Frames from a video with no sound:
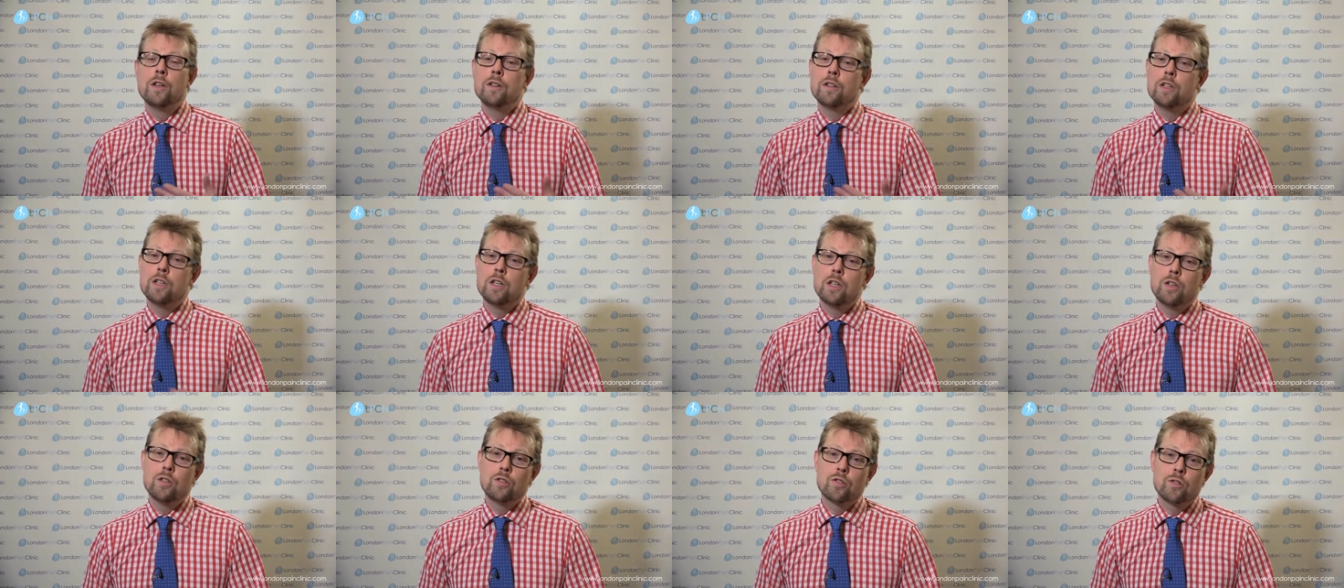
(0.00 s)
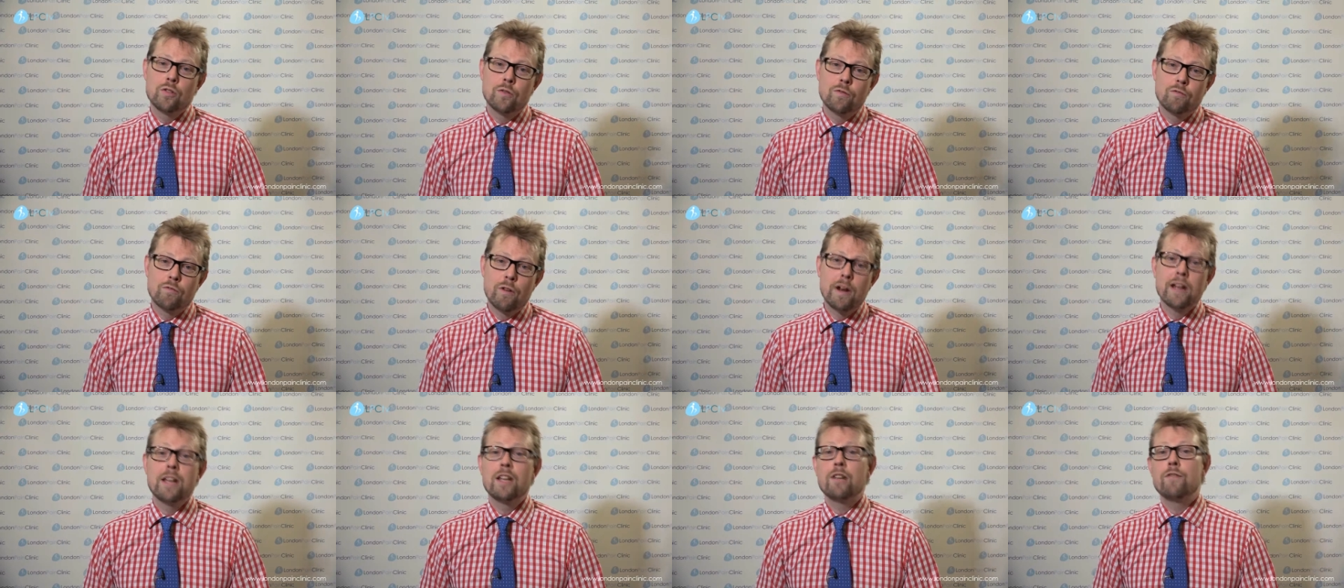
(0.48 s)
the use of
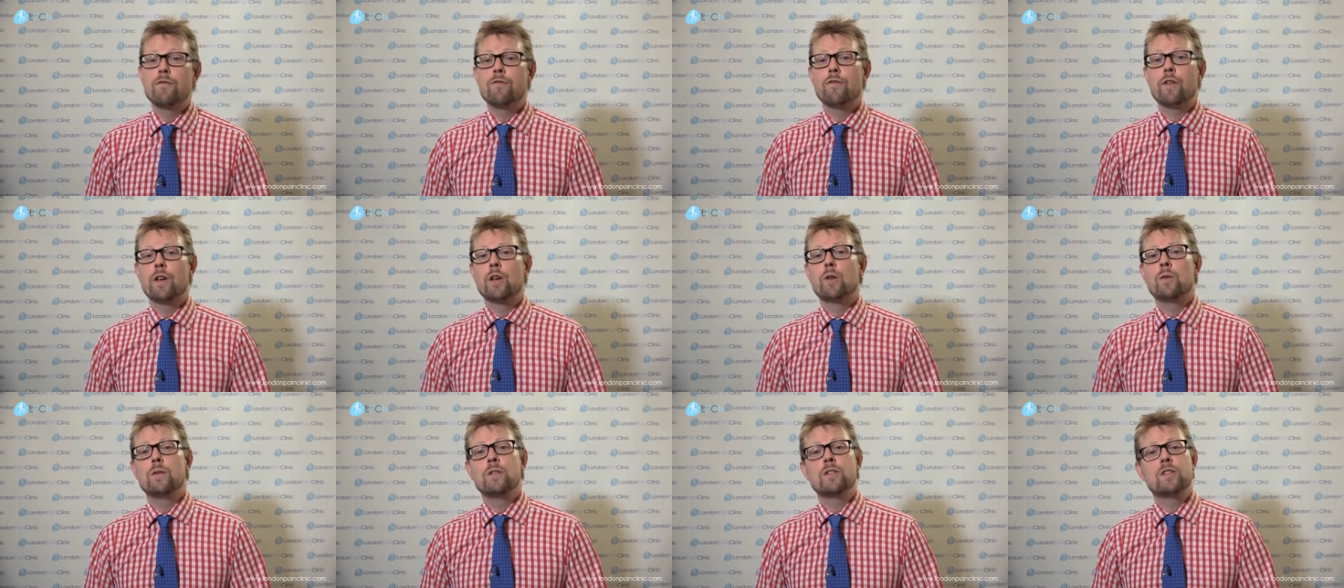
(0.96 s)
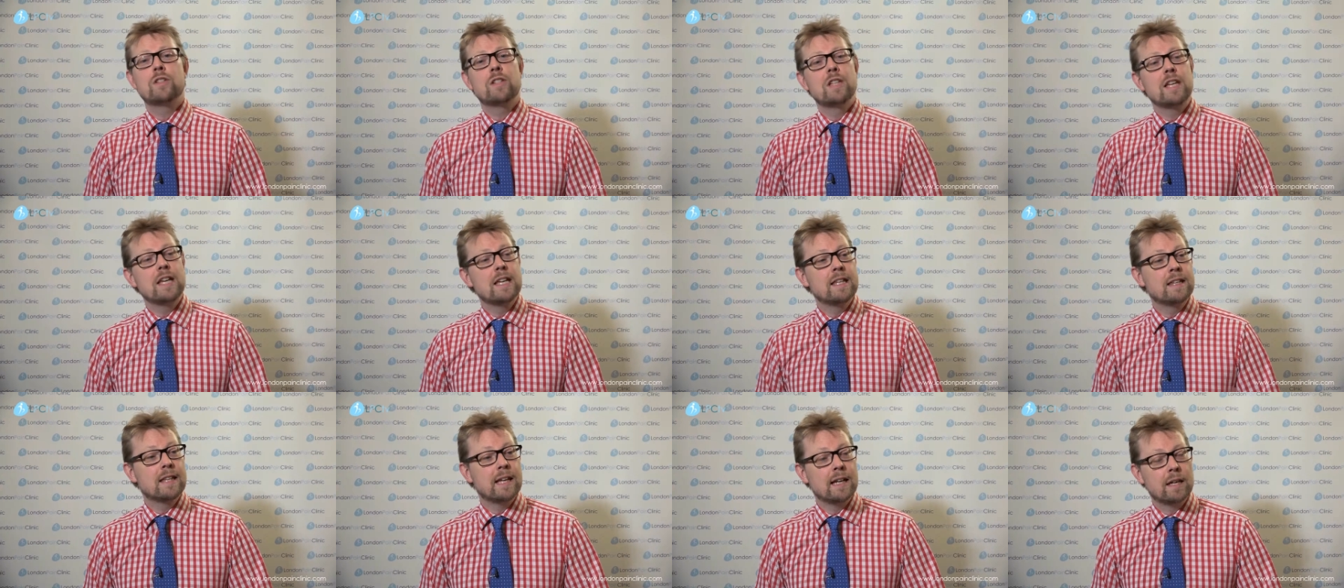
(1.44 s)
radio
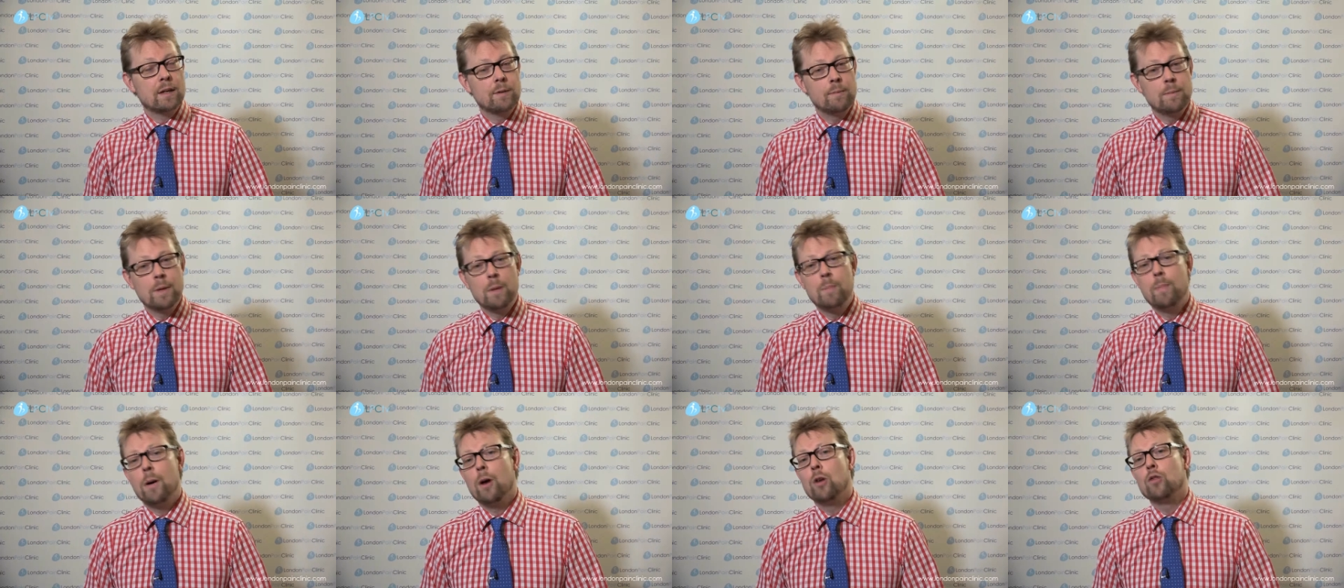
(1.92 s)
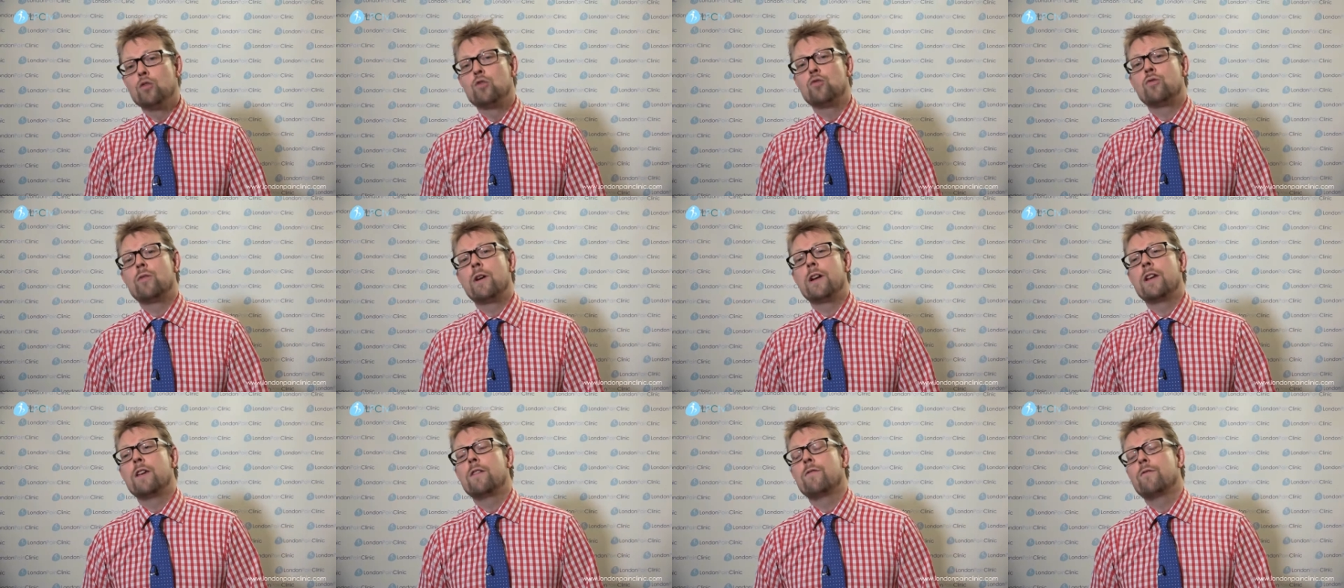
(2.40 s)
frequency, and that can be pulsed
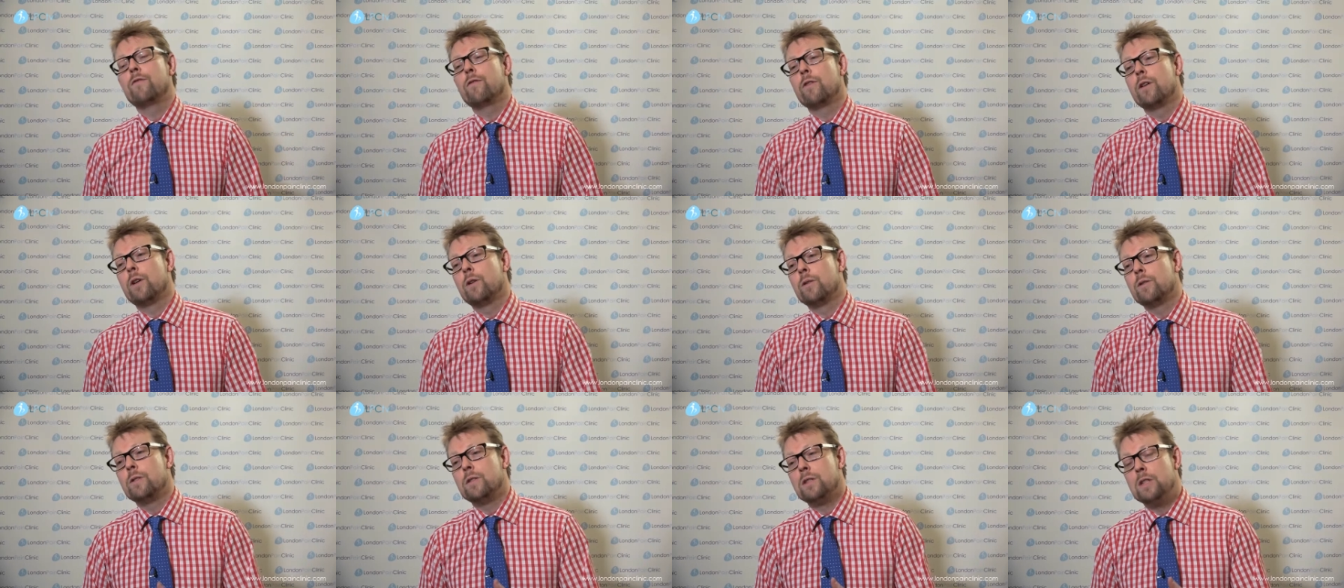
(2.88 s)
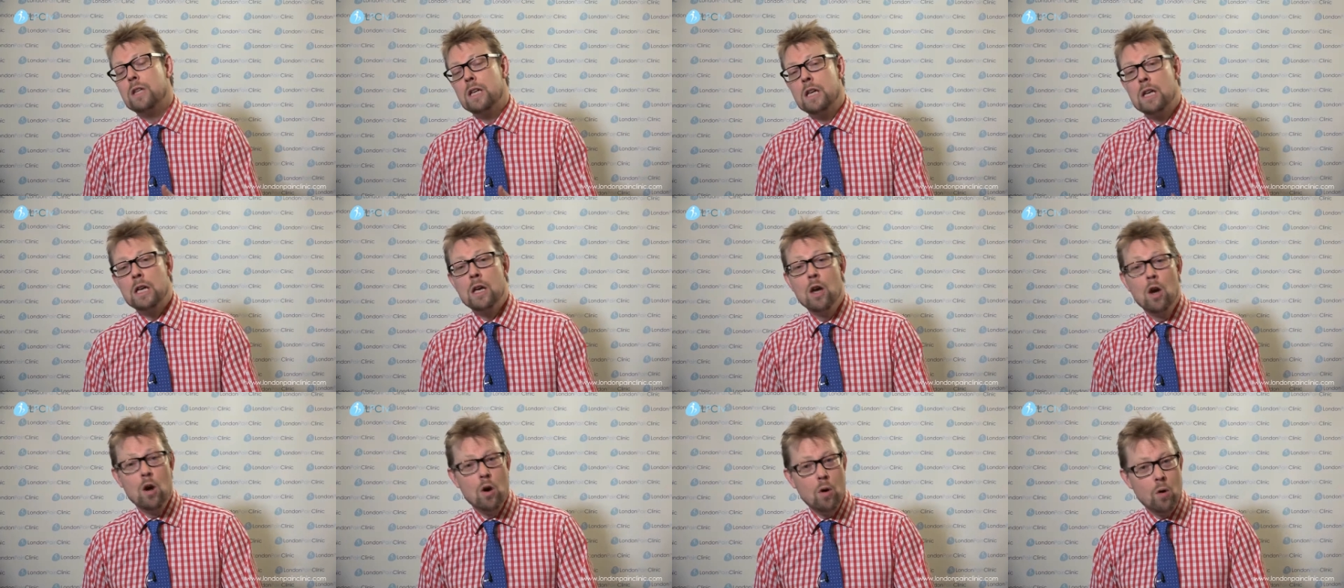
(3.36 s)
radio
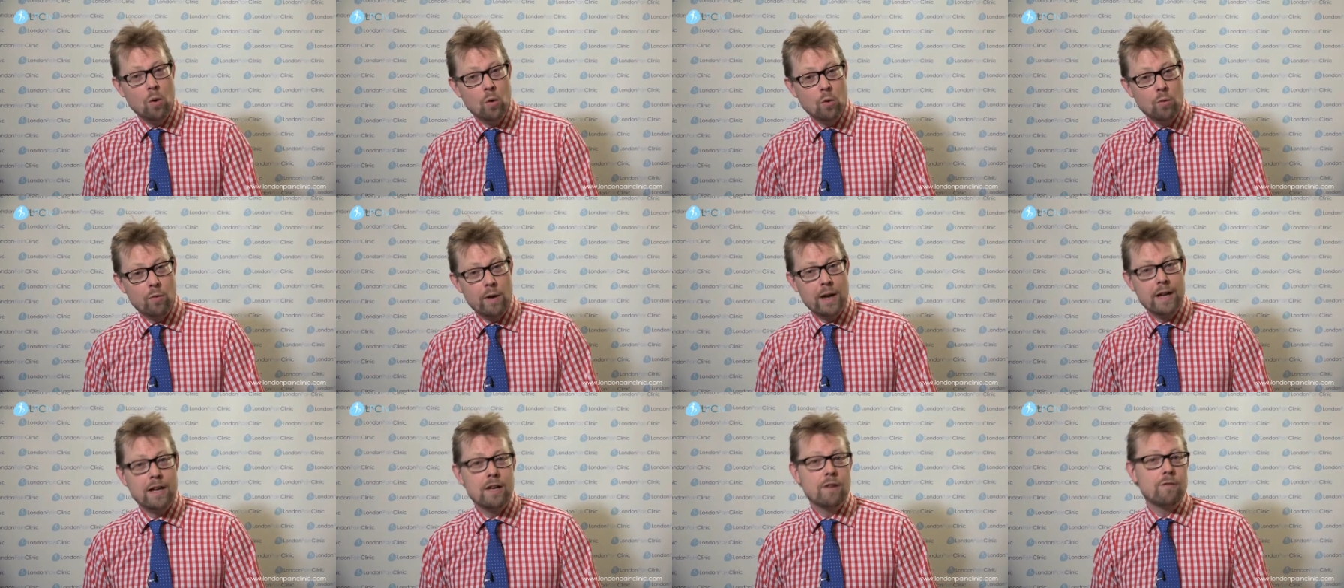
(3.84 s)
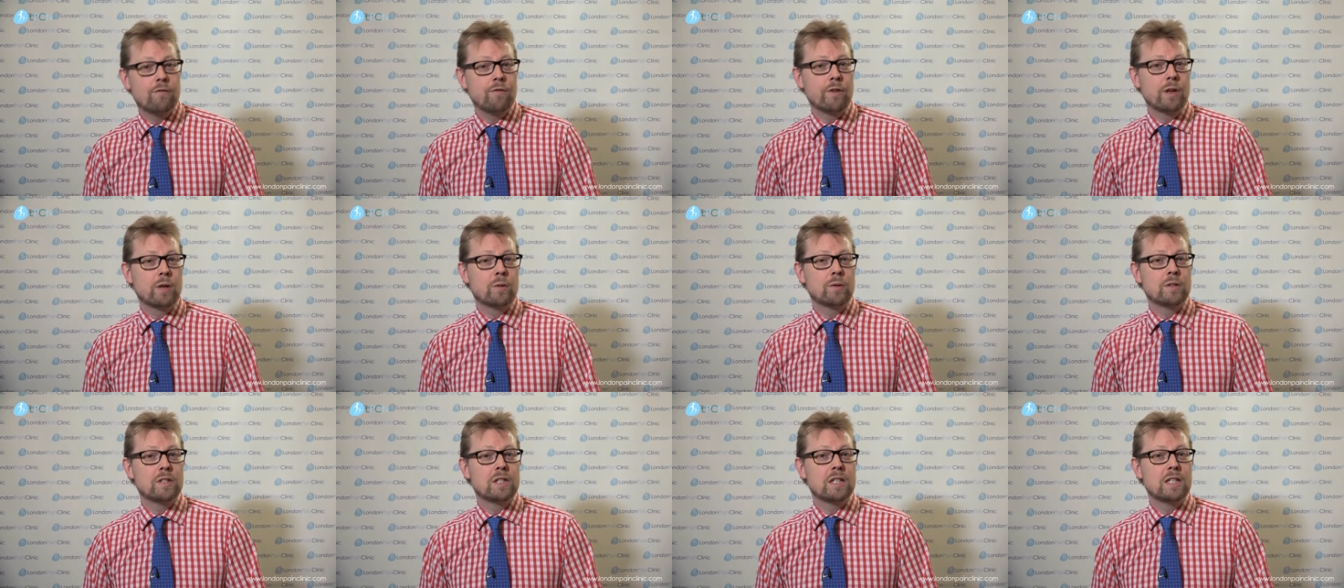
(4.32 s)
frequency or radio
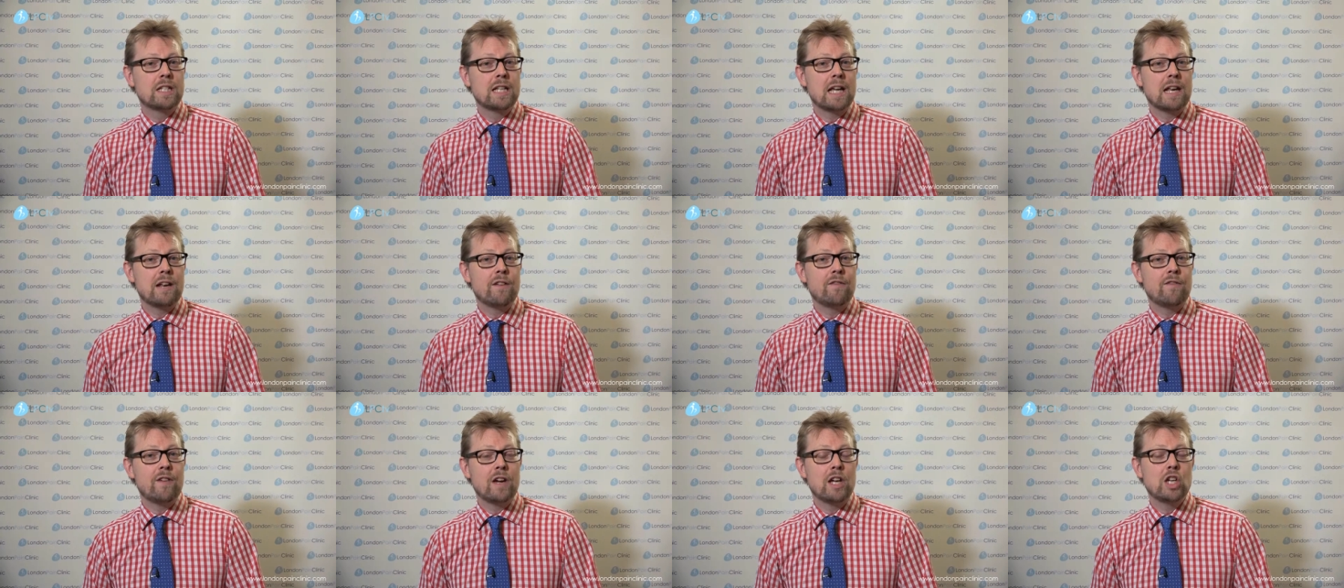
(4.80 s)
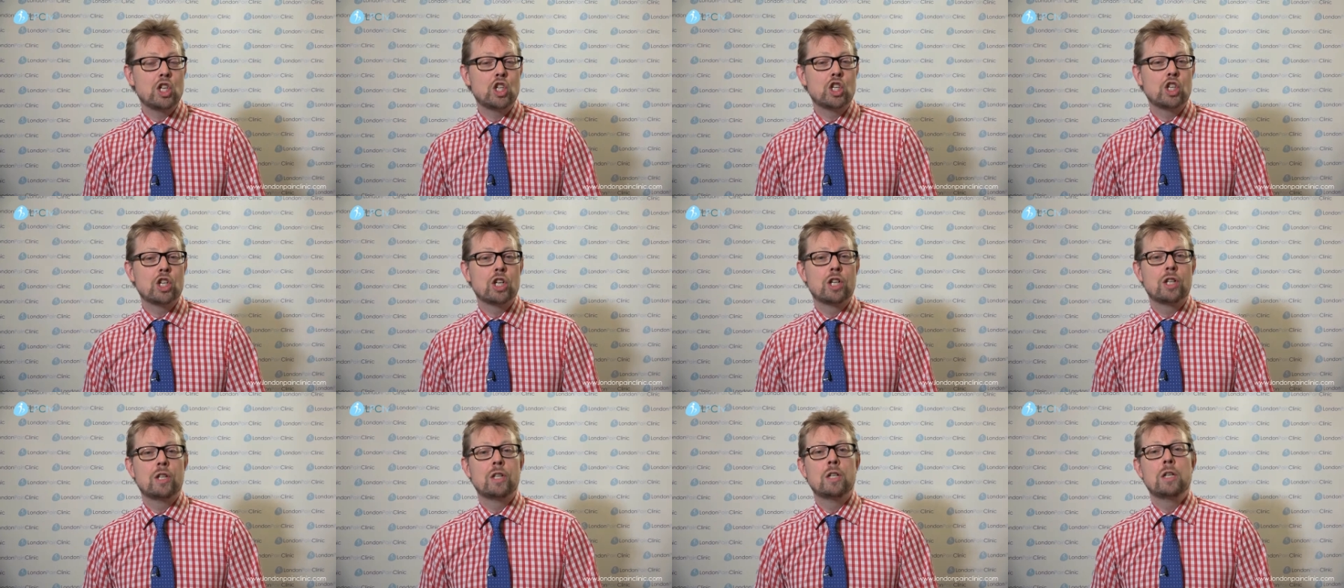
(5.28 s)
frequency
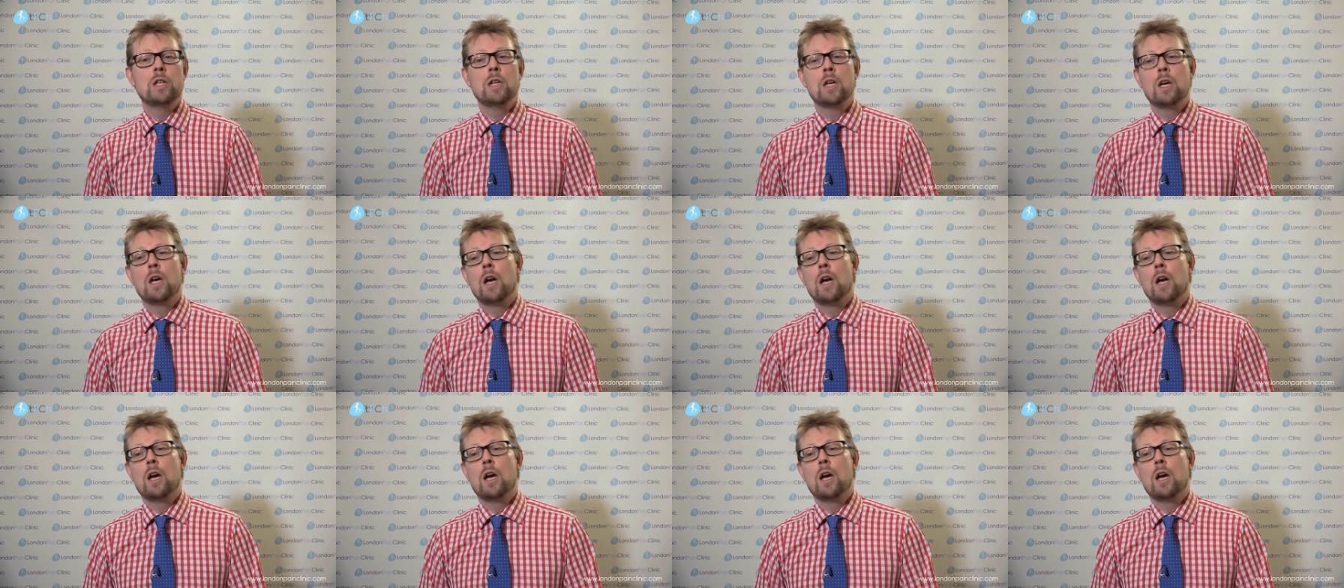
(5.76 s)
denervation.